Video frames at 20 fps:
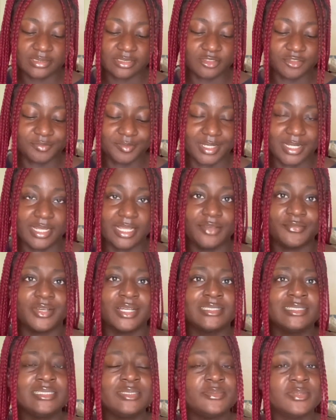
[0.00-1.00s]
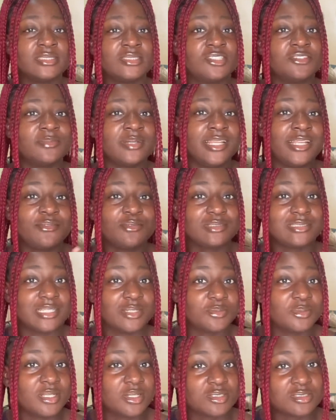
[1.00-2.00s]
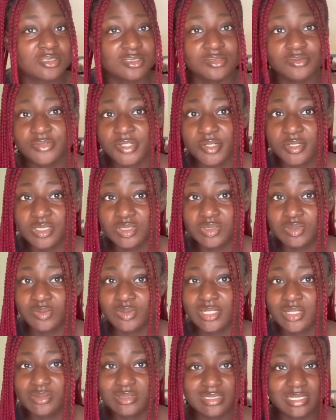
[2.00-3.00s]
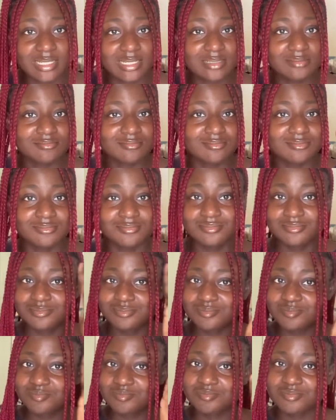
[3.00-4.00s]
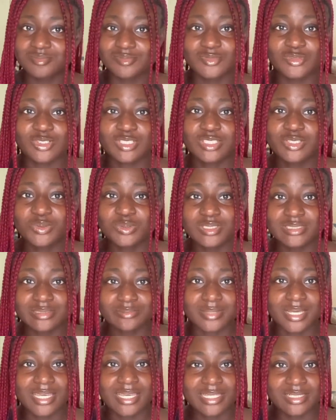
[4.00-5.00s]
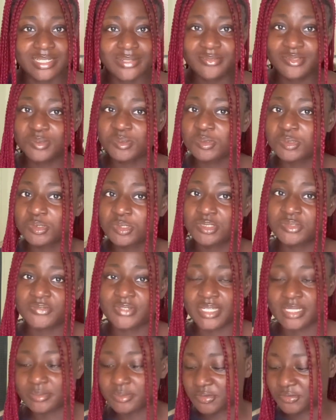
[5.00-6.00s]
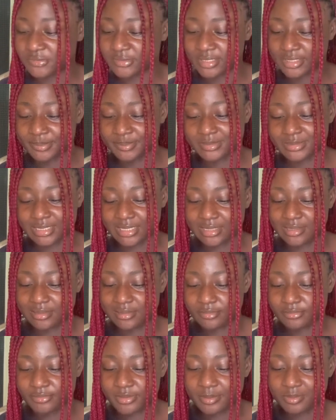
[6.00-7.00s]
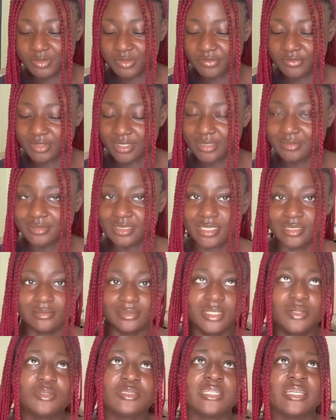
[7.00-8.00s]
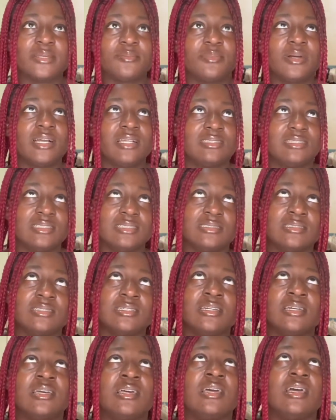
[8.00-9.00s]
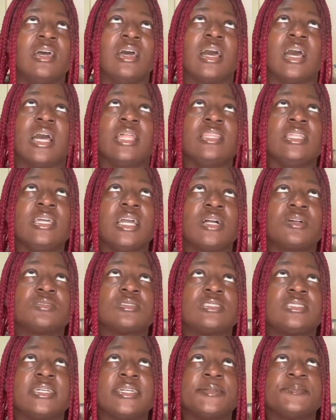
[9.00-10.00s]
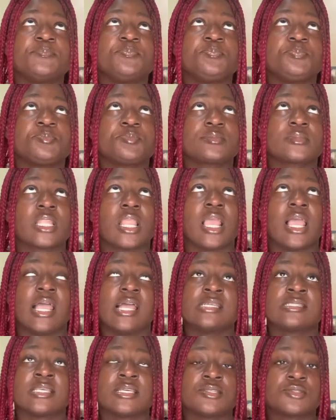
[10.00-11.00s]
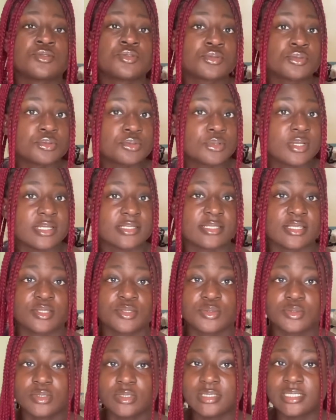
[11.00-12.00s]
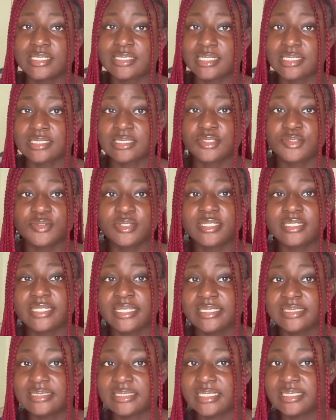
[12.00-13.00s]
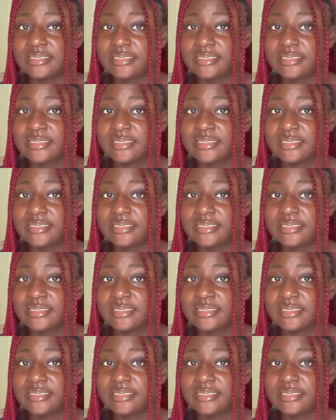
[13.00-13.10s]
of my life? I think the best year of my life was like when I was still very young. I was like, nothing was in my head, everything was just vibes. Like, that was like back then. I think I could say SS2, SS1, SS3, then